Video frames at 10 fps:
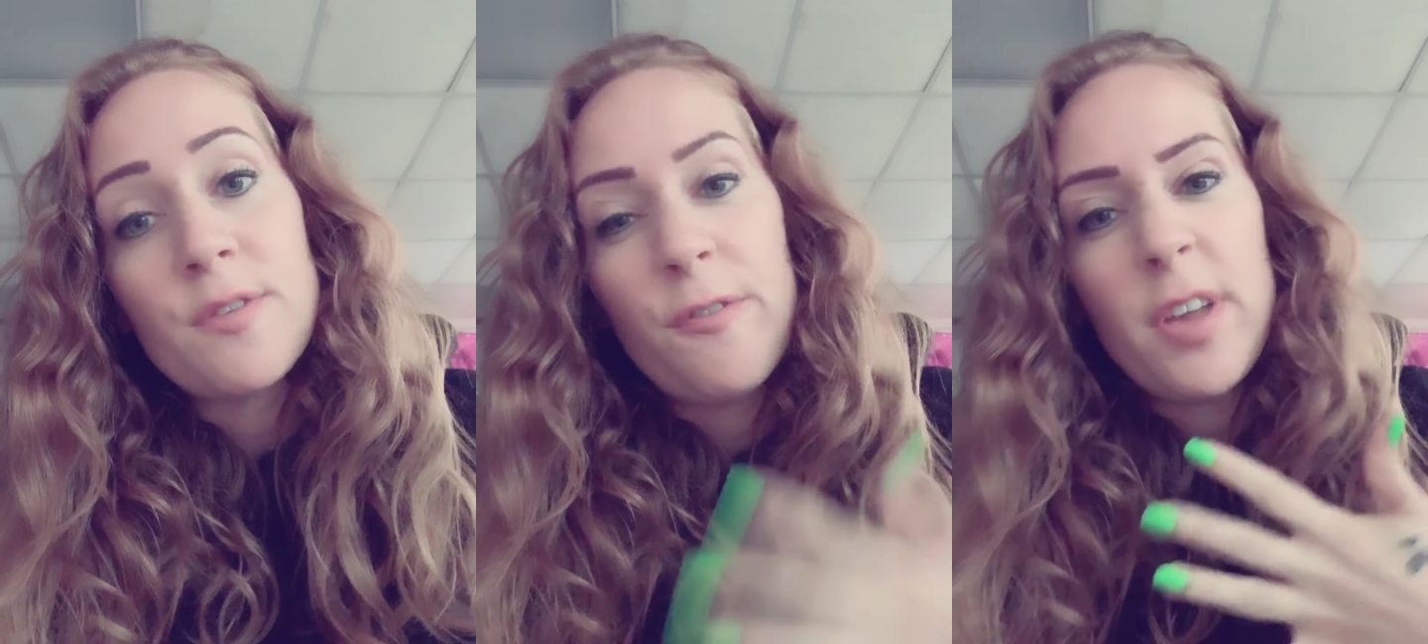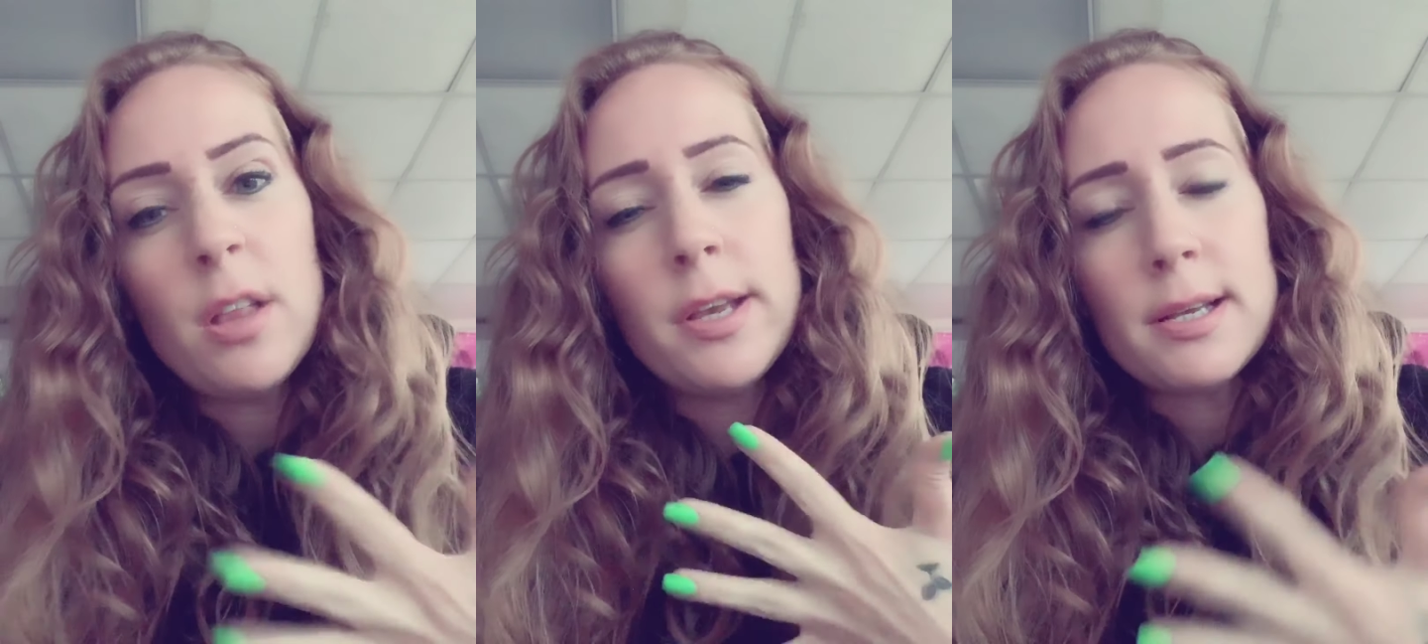
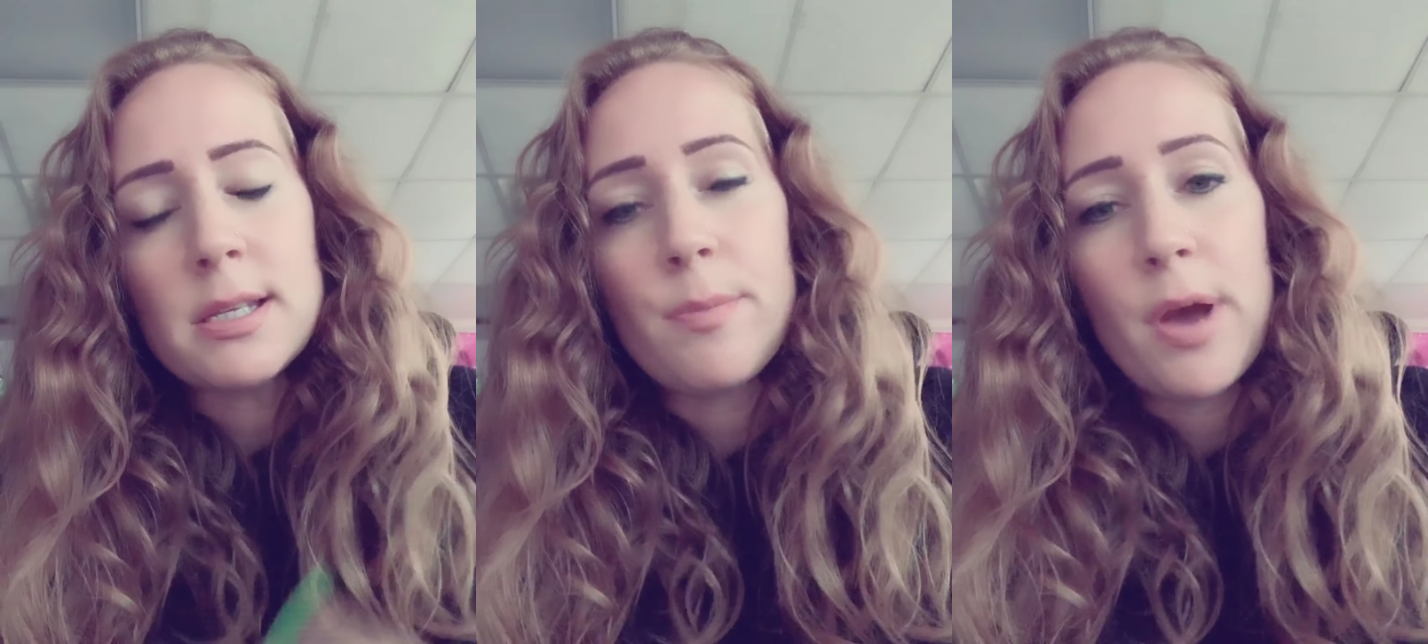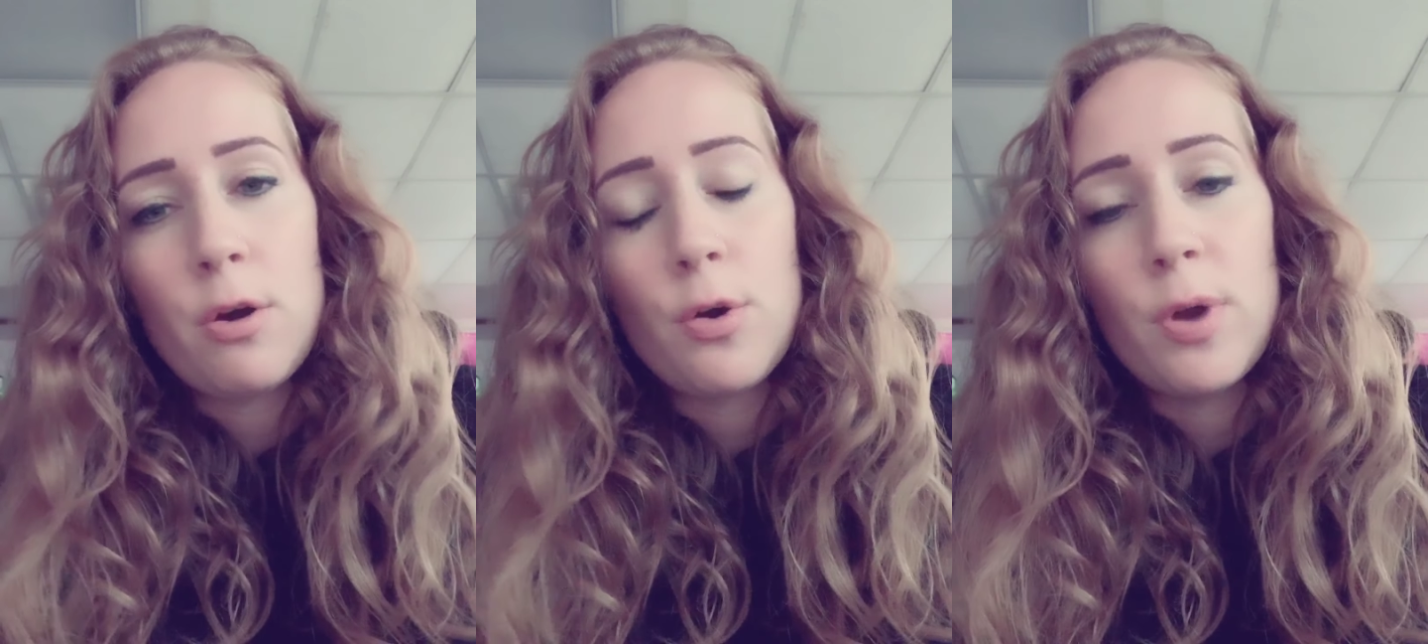feelings
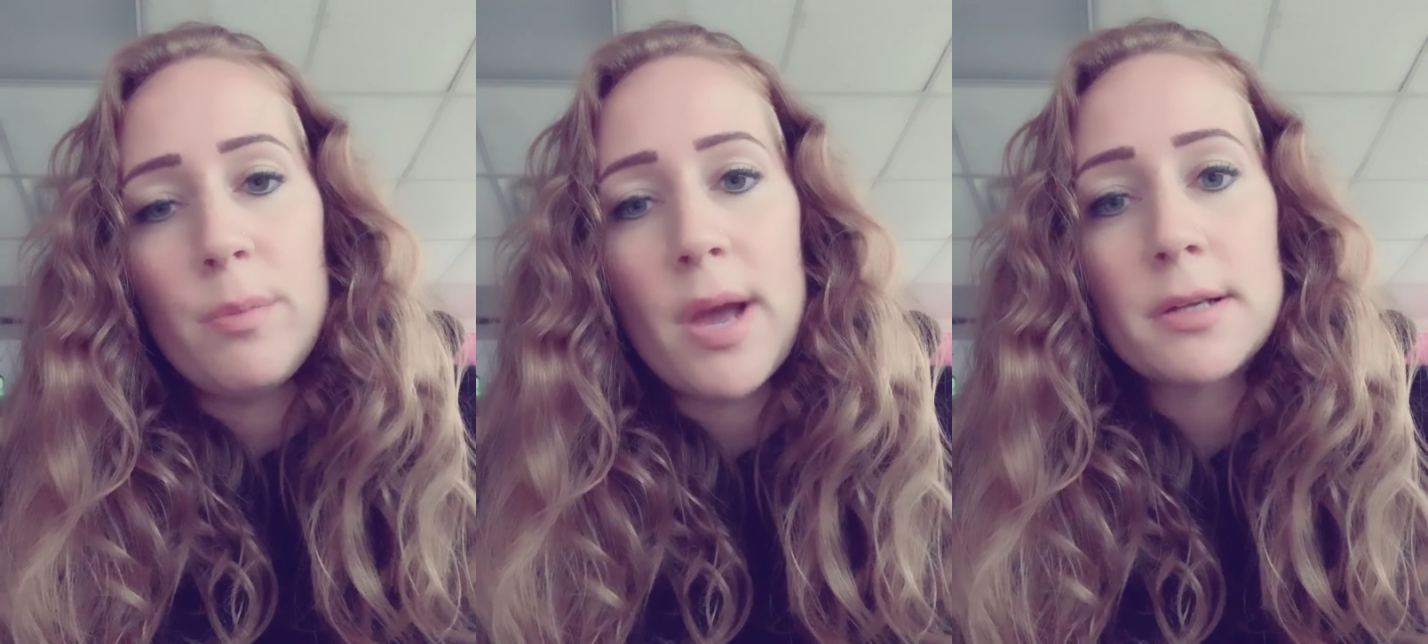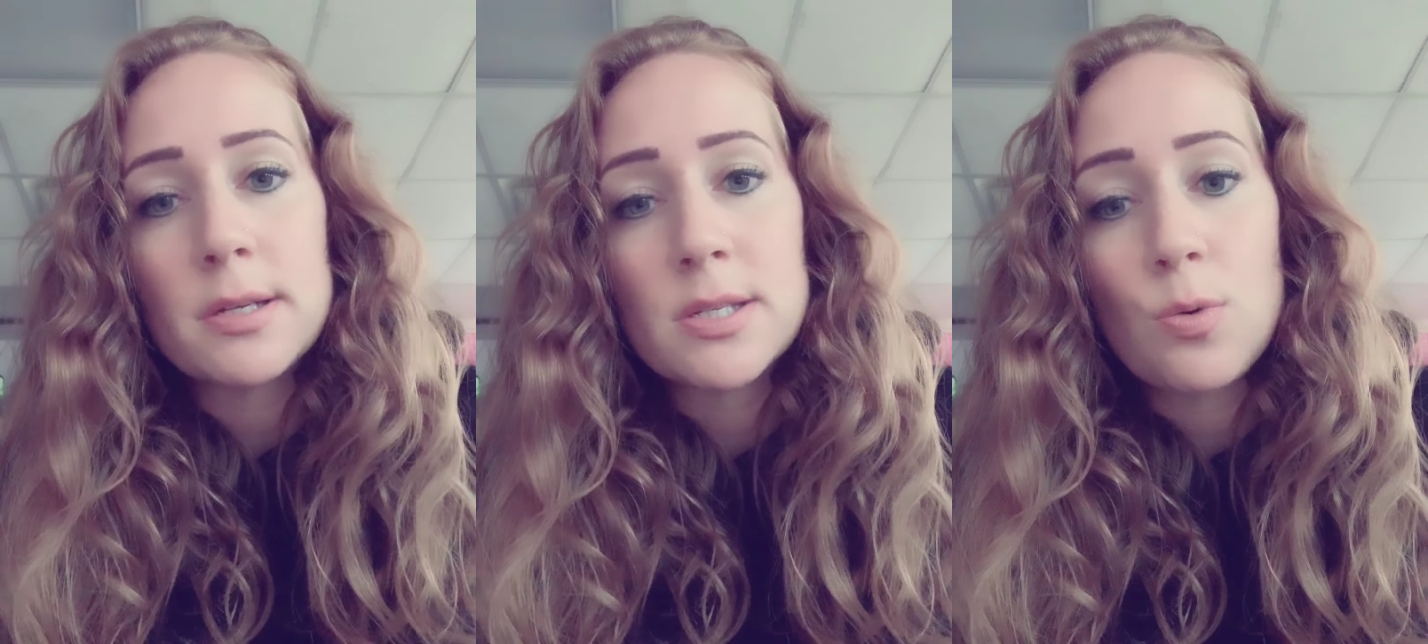about going back
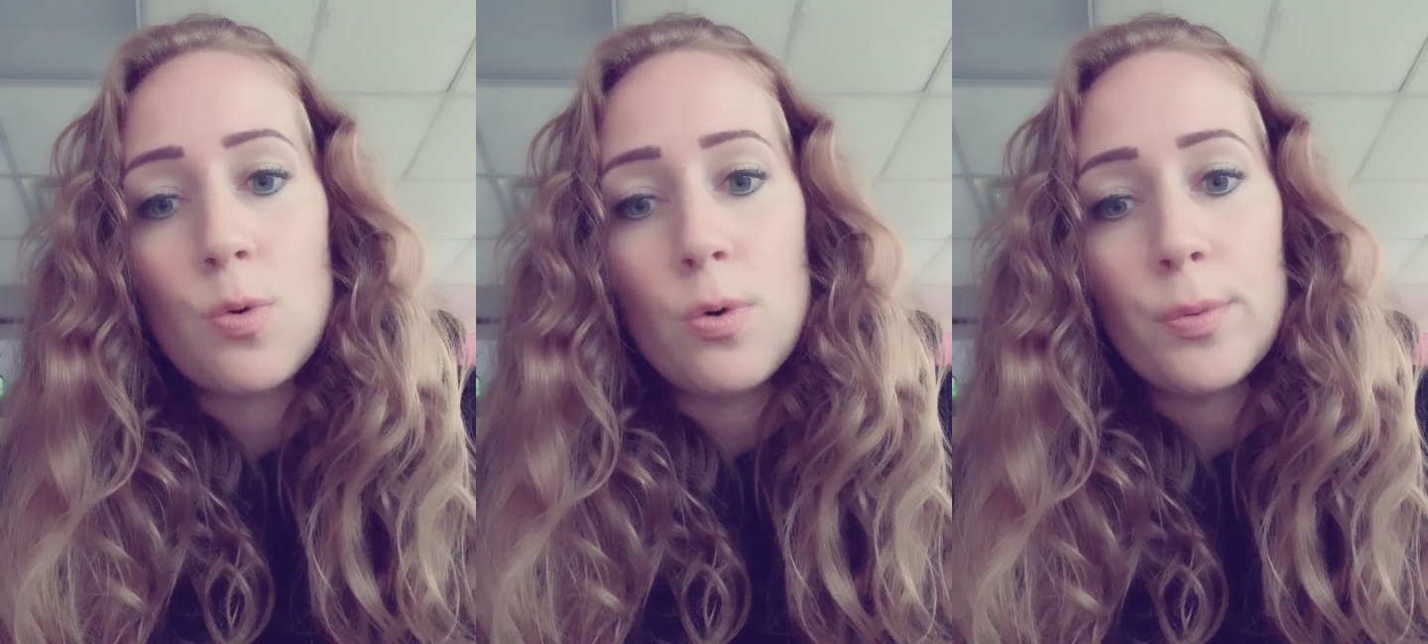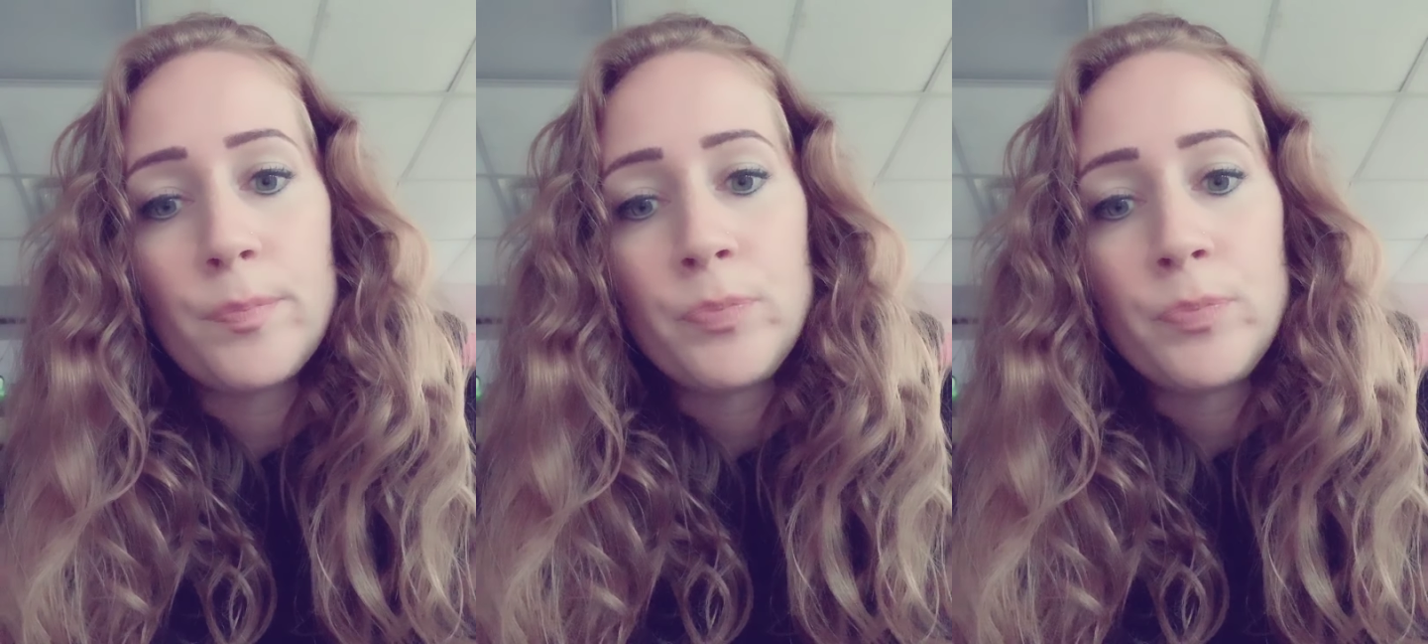to school.